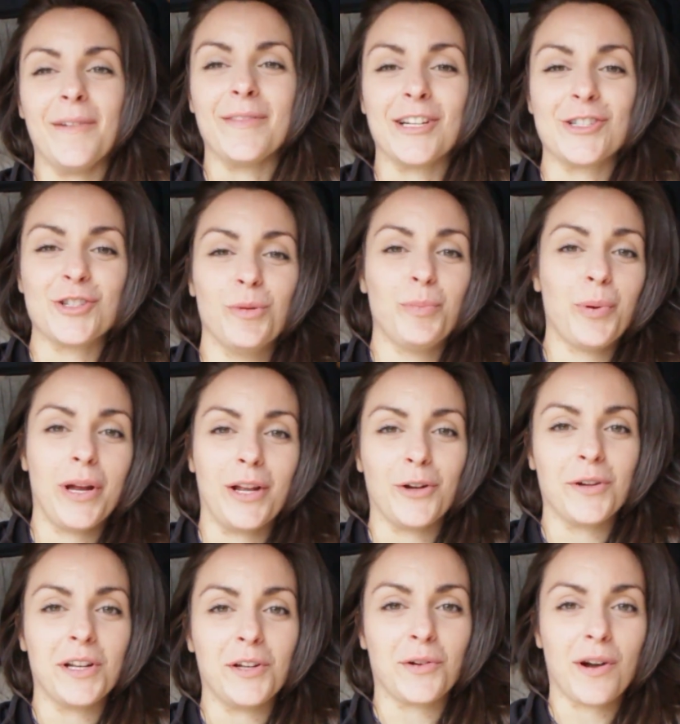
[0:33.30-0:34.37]
There's no point in
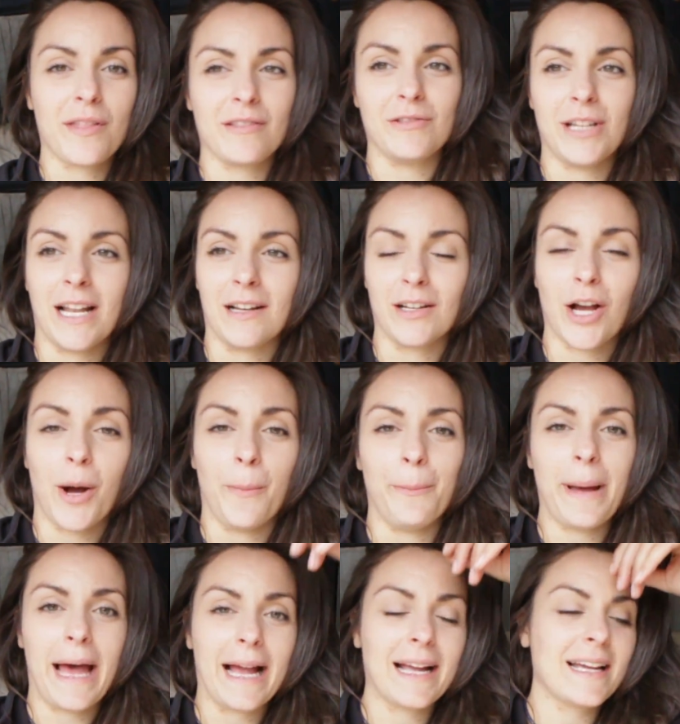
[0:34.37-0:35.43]
going north to then come
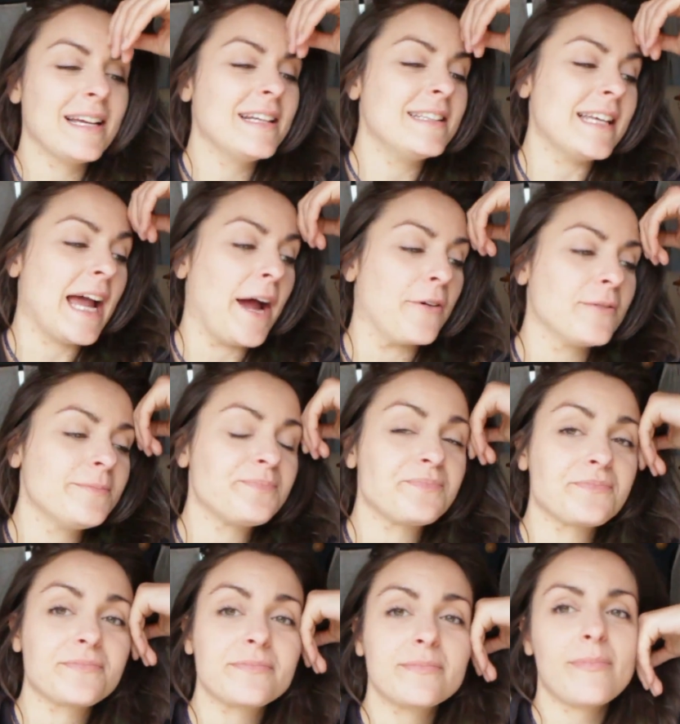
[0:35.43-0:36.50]
back down.
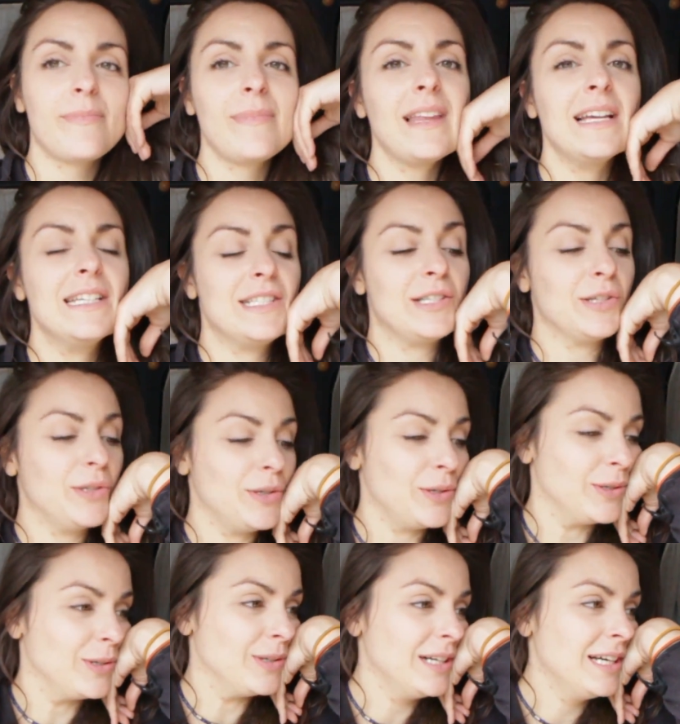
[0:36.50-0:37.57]

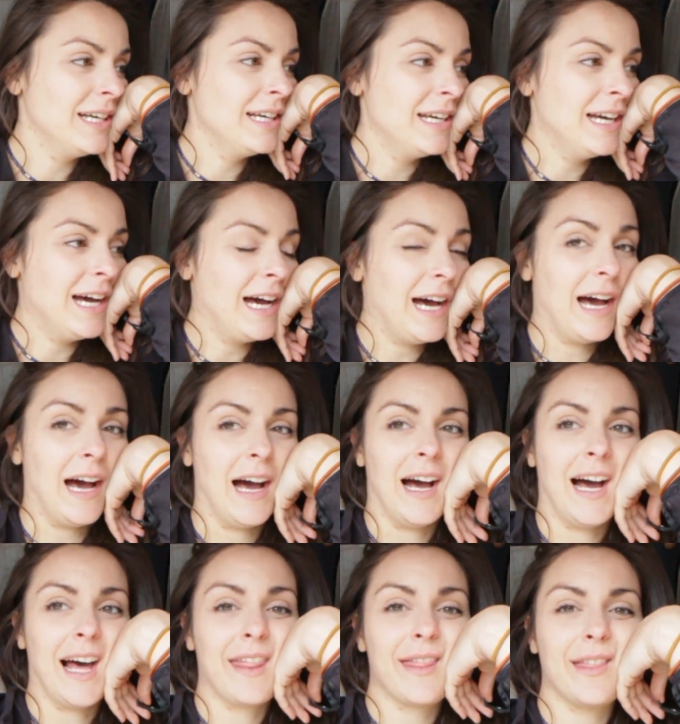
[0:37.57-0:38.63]
So
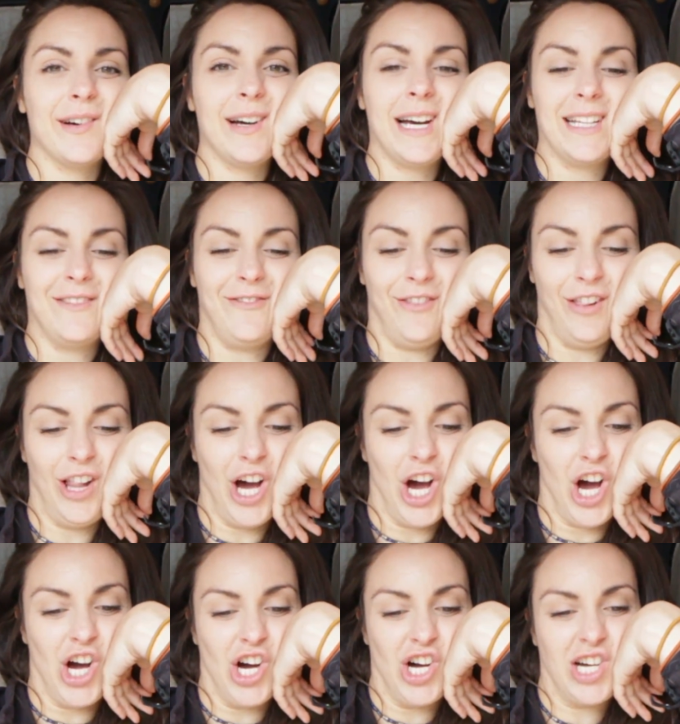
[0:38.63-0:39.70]
I thought I'd
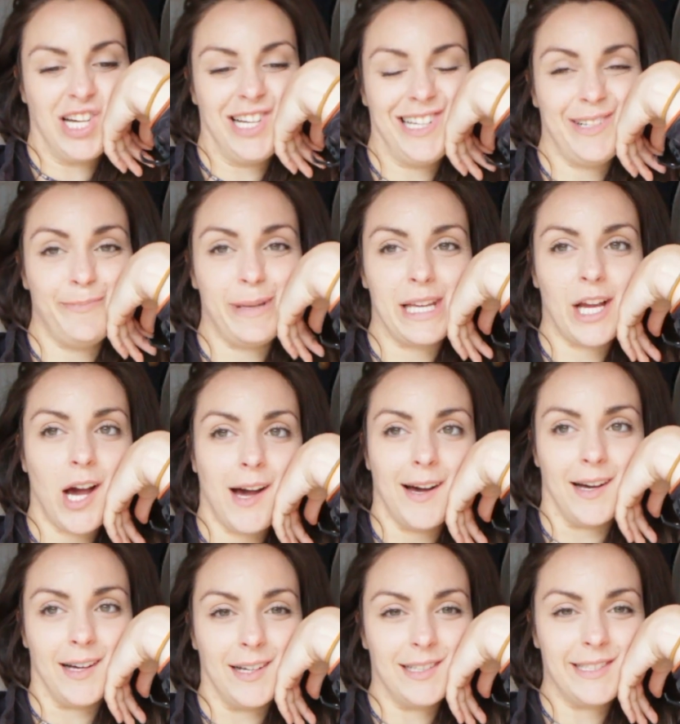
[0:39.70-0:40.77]
vlog
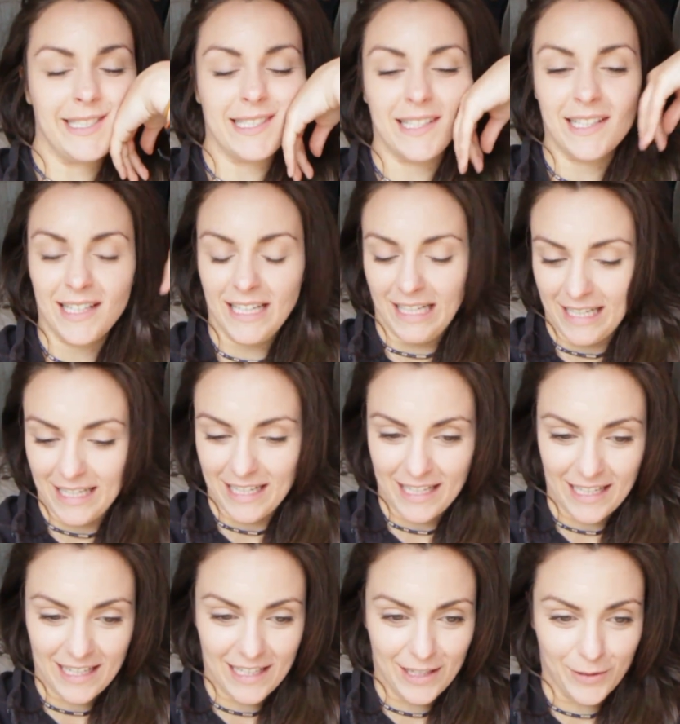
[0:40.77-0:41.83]
because
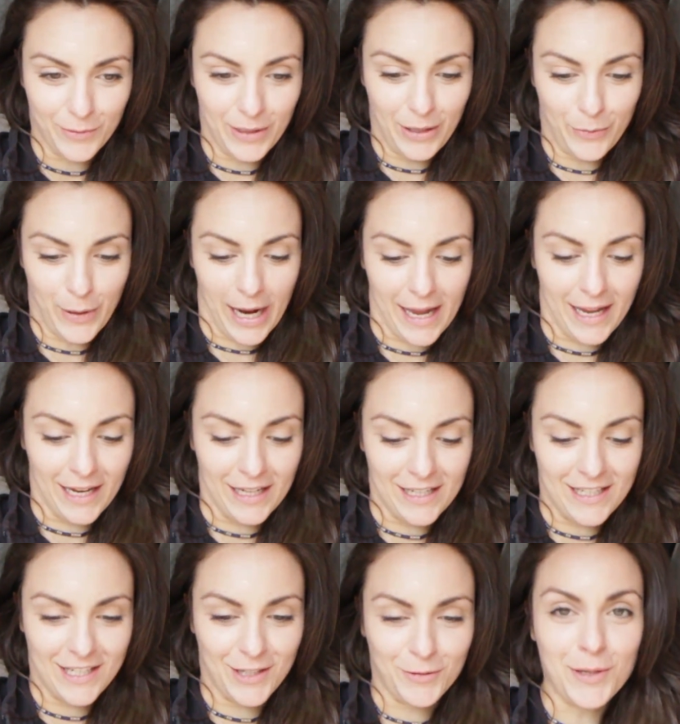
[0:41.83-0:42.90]
we
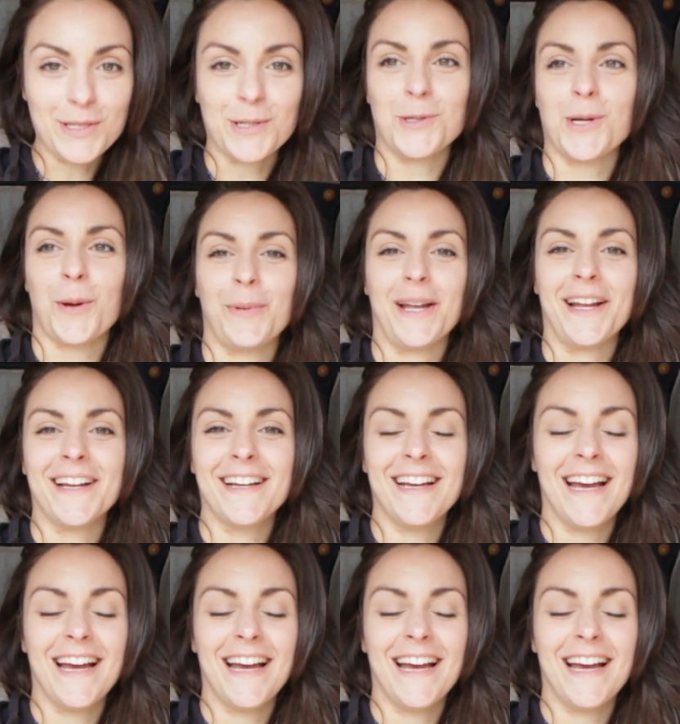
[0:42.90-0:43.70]
went grocery shopping.